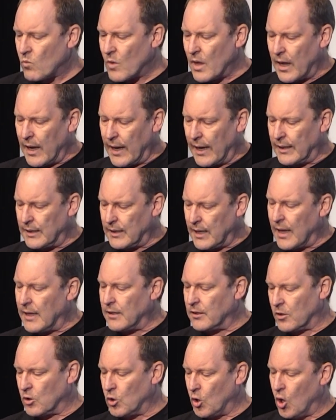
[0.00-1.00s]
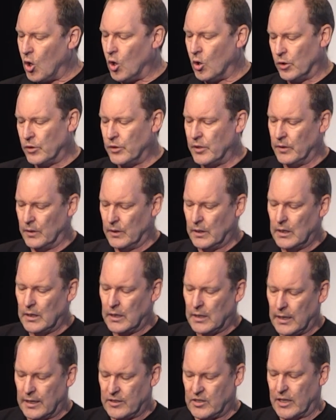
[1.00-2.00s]
And under the hood,
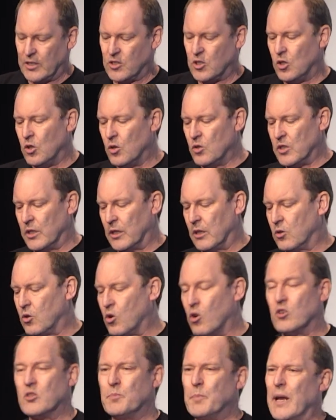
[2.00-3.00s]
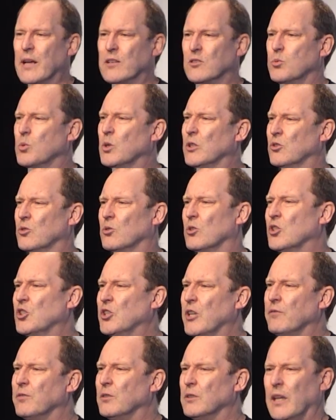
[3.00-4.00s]
it's actually using a crossbar switch or a
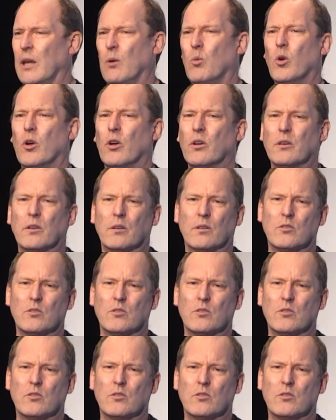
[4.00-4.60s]
shuffle network.